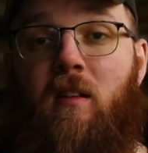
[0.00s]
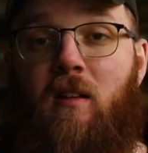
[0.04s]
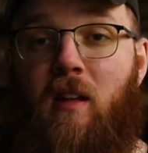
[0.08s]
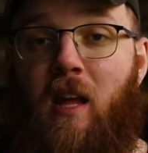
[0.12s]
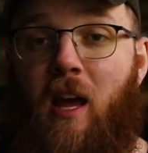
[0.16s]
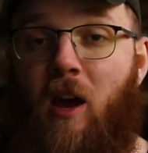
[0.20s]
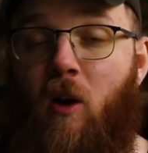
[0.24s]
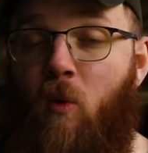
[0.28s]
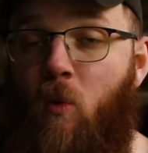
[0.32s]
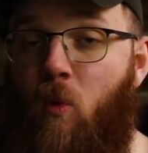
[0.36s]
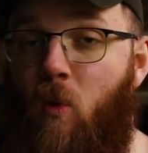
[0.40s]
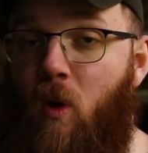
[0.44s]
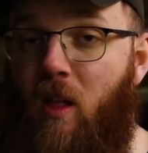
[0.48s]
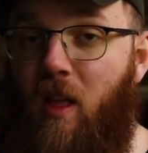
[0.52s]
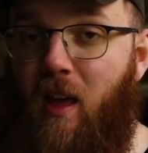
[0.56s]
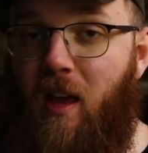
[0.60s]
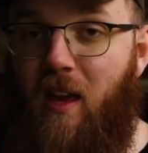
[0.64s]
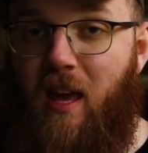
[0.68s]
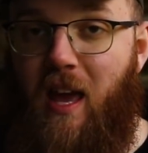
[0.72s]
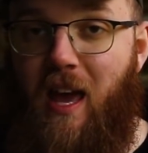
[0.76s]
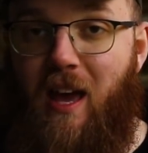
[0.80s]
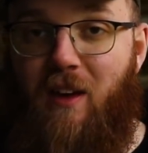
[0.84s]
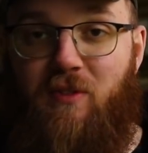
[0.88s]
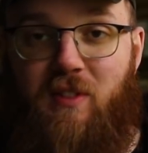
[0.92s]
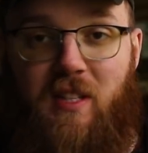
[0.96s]
Now, while I
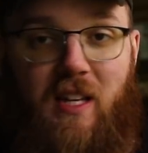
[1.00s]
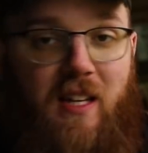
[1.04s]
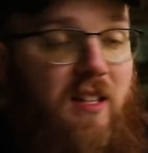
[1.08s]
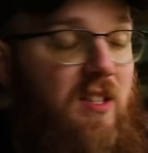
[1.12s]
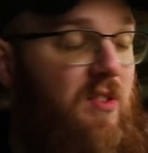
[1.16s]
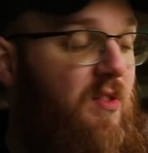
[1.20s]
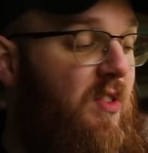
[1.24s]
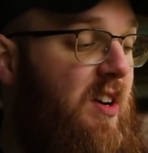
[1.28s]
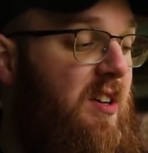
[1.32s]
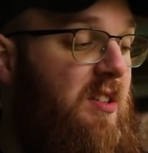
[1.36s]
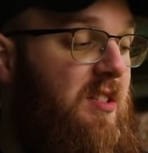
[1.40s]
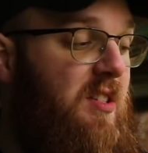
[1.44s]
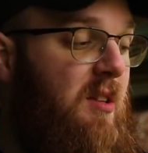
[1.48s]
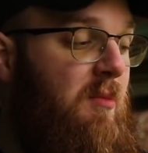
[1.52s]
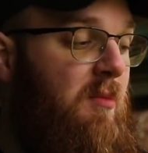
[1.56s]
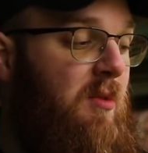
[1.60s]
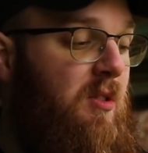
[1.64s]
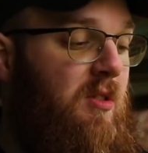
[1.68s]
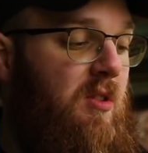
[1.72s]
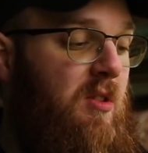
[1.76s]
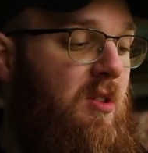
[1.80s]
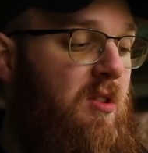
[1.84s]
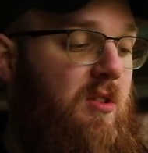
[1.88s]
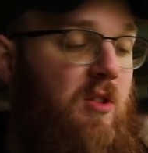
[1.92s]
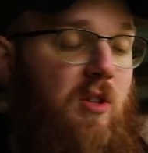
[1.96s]
have said it's very similar
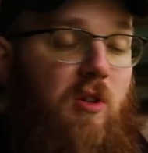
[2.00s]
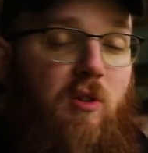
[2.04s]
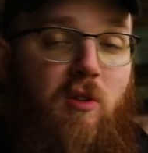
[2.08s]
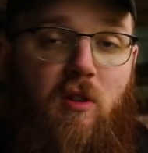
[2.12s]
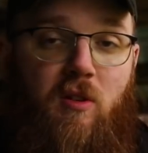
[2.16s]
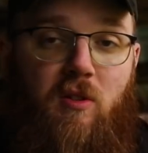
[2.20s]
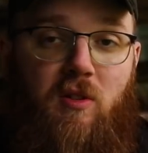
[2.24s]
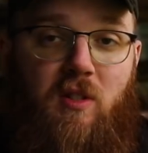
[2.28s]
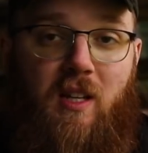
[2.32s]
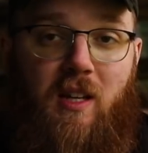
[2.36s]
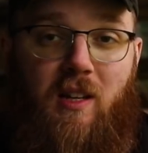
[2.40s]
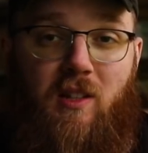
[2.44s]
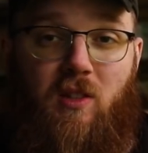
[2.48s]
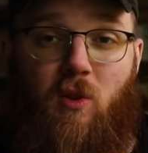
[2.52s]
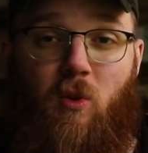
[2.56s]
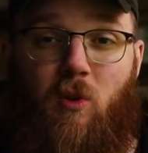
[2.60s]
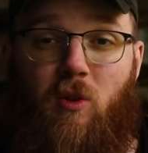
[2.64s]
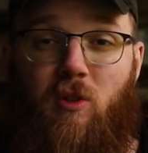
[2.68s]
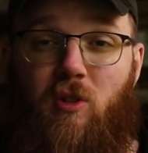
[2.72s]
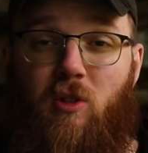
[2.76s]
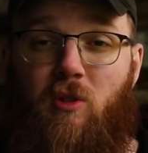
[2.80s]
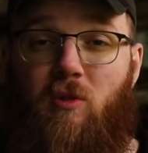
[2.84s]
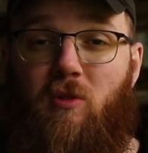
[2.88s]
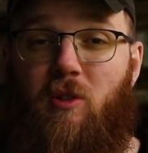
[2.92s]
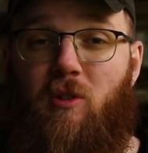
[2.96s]
to the 226
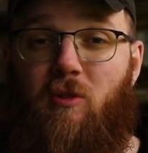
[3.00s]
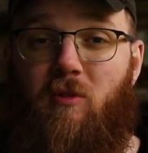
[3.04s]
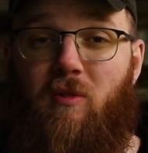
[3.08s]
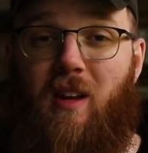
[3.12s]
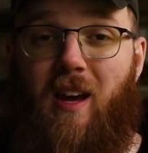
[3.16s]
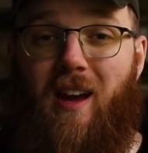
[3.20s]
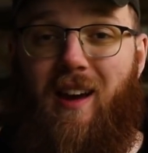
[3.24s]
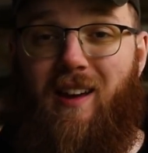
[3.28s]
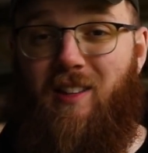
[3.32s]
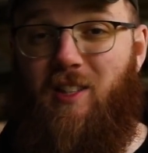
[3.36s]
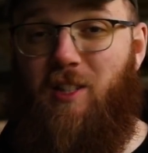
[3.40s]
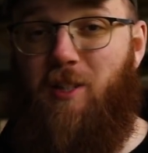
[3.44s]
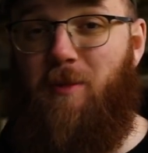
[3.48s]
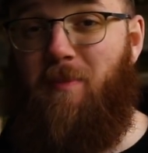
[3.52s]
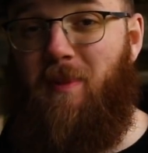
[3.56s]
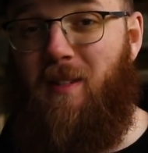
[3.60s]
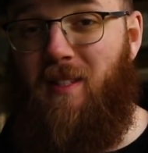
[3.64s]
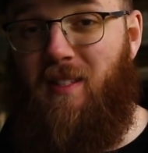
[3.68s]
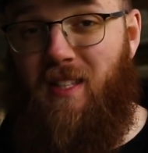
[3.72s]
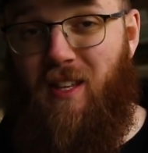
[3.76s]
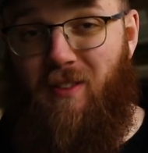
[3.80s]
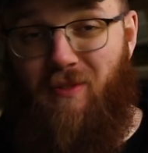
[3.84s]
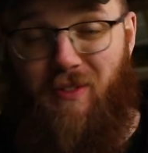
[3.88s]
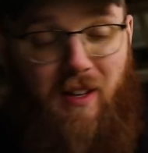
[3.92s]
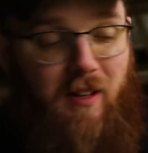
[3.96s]
or 229
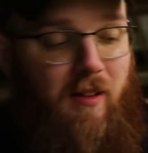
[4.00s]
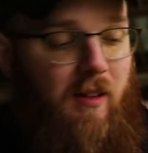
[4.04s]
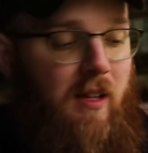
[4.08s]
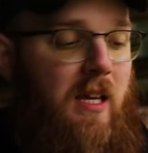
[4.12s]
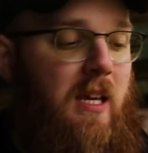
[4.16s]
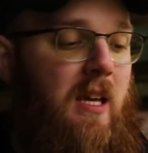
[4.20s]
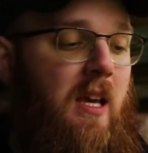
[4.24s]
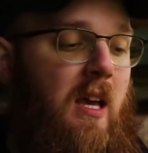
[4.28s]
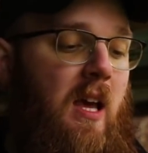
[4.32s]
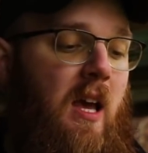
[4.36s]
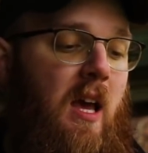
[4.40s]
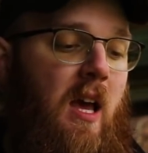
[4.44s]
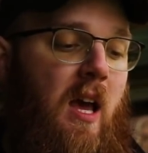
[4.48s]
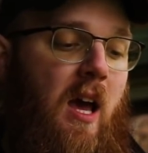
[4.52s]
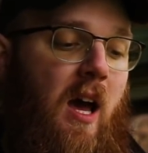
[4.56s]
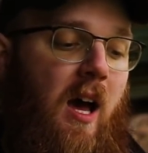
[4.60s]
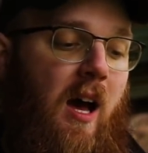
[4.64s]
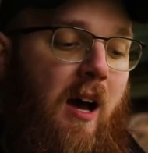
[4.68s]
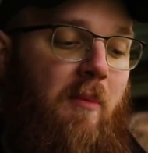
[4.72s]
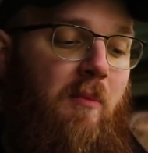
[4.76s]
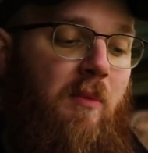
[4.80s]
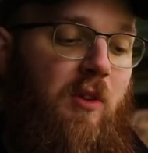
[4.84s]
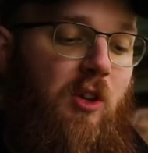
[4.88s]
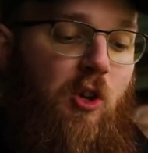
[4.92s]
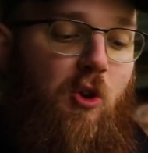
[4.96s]
specifically,
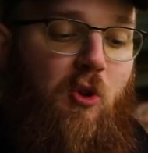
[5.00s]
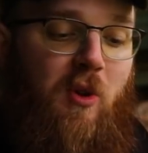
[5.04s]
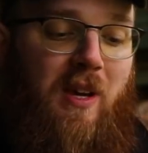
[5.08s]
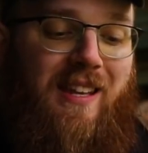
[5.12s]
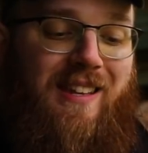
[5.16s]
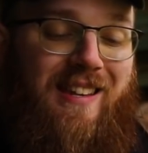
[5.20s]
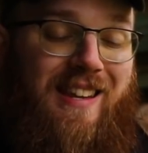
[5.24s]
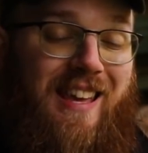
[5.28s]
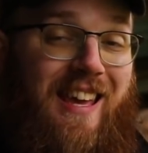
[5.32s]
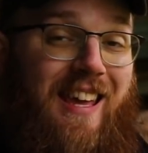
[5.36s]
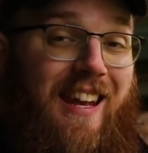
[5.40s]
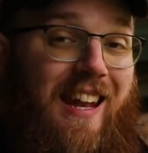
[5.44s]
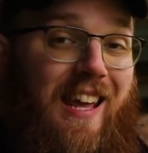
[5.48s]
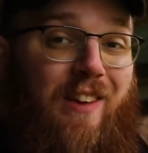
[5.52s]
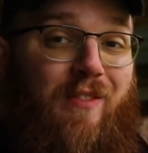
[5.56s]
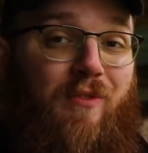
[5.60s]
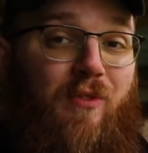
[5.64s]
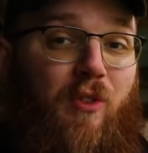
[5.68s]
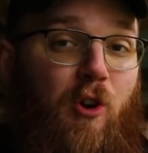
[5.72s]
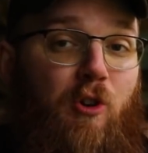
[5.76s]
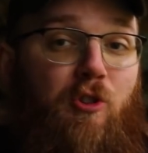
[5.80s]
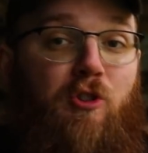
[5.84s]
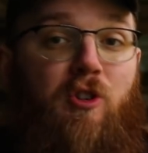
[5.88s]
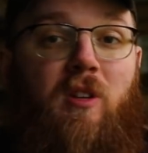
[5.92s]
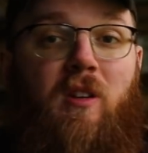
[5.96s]
you can get a
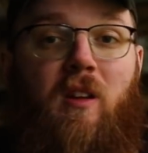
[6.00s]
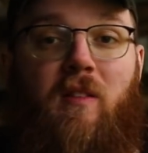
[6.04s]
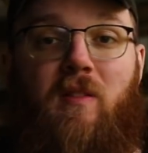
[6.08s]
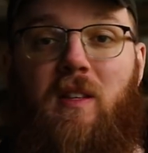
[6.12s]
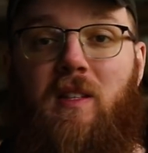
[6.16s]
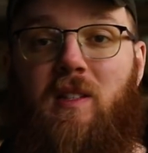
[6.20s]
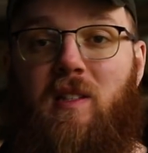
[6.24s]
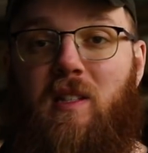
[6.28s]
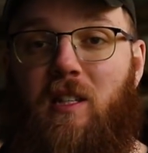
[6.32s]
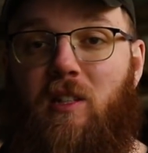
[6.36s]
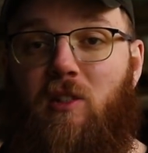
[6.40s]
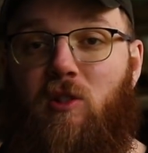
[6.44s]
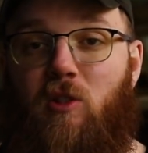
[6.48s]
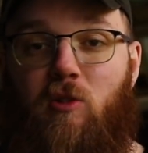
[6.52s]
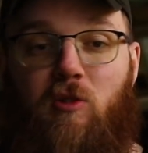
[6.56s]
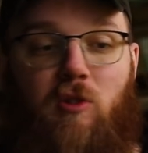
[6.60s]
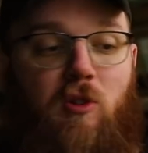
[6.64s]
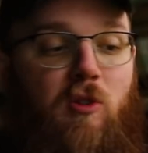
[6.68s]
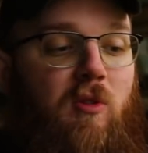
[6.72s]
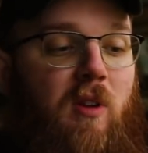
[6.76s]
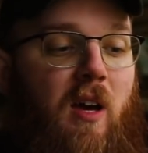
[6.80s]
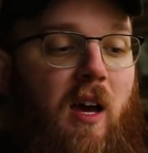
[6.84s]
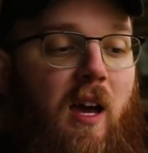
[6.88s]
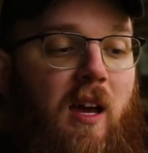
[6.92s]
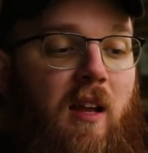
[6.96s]
version of the SIG
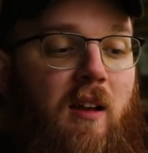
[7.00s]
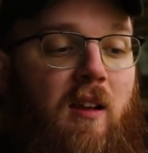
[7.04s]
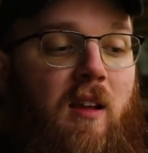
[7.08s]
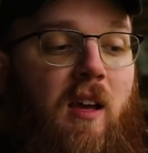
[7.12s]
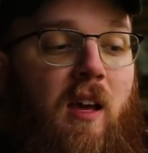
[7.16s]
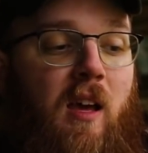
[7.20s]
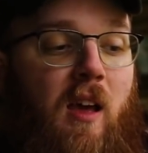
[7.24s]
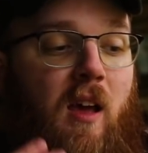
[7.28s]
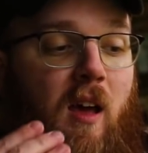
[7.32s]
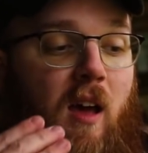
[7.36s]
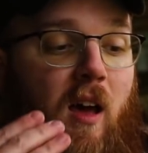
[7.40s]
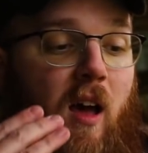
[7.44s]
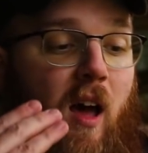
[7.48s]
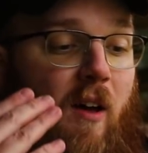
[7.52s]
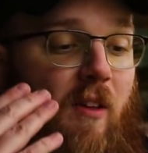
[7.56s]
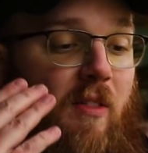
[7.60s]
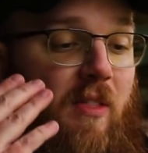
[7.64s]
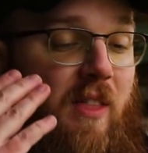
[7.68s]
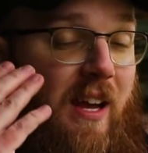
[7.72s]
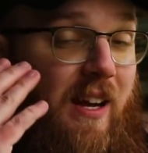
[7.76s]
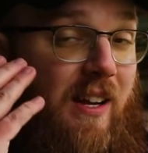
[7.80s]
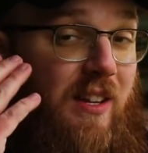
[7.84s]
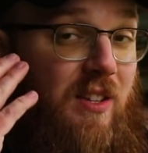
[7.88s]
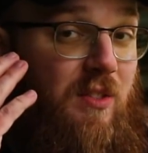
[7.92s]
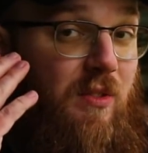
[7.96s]
229
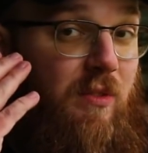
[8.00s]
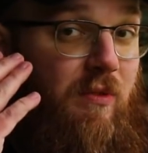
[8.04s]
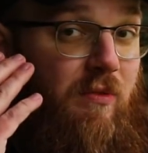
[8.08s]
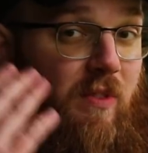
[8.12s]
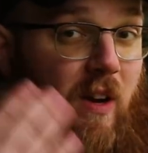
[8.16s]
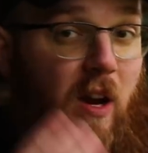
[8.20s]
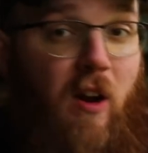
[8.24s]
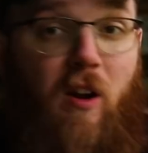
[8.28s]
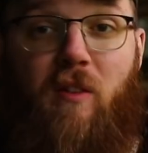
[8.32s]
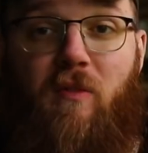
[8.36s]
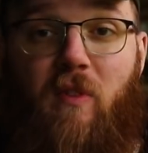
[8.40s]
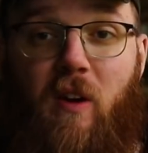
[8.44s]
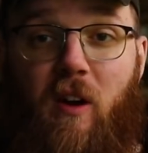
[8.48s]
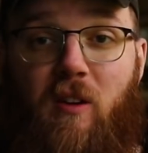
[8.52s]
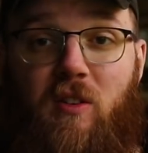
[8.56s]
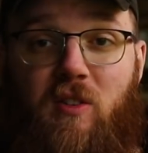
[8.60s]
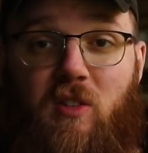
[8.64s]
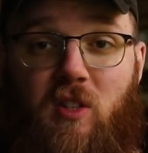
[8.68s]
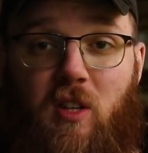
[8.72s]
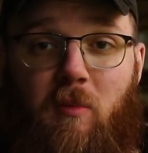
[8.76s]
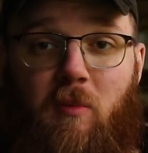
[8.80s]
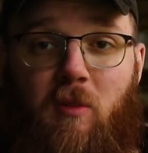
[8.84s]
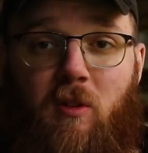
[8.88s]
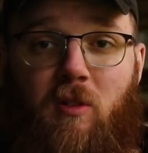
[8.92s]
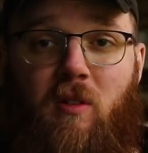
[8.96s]
that is very, very
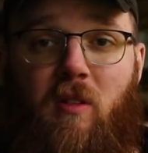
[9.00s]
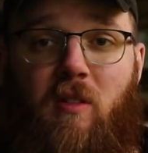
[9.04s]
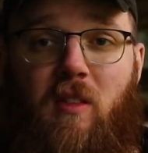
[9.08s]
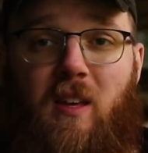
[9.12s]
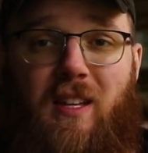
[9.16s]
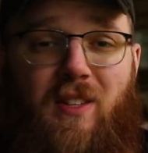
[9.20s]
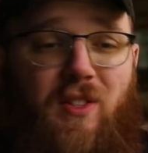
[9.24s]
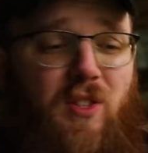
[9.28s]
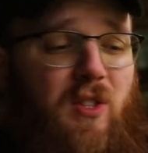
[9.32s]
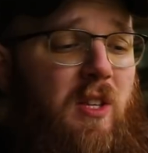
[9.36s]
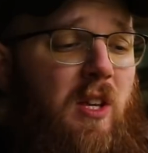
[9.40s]
similar to this.